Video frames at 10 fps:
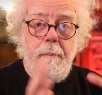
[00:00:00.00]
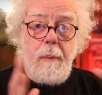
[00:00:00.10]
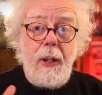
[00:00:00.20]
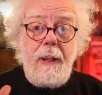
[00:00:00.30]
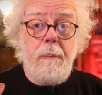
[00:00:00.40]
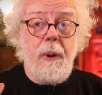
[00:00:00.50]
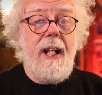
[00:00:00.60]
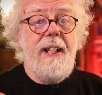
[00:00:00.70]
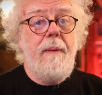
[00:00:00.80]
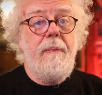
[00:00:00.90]
Boeing
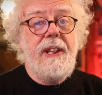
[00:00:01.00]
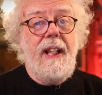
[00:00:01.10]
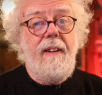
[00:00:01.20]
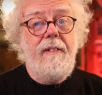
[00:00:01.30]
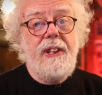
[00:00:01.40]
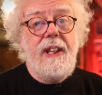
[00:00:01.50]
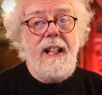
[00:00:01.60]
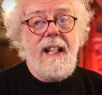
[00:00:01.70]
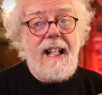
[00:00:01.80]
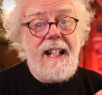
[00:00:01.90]
pride themselves
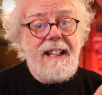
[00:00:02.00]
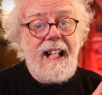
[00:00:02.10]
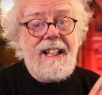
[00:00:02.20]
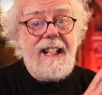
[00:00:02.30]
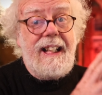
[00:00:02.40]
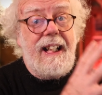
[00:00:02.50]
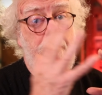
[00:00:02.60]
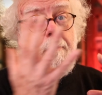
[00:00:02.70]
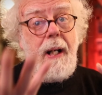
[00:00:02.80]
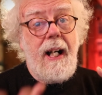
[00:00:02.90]
in getting
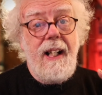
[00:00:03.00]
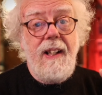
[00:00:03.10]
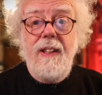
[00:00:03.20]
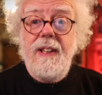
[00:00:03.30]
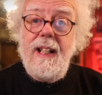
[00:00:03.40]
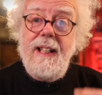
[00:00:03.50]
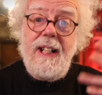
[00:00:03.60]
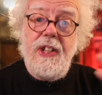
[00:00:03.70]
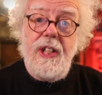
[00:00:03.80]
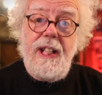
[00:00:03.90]
pilot and
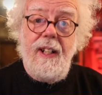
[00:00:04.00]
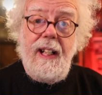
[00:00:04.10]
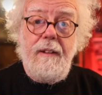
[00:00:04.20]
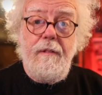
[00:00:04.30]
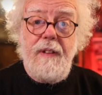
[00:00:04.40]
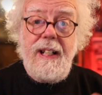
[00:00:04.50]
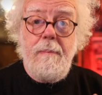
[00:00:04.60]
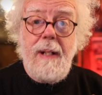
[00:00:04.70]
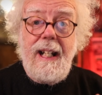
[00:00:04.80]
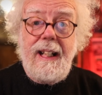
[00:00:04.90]
engineering
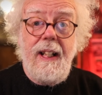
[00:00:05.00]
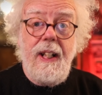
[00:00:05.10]
feedback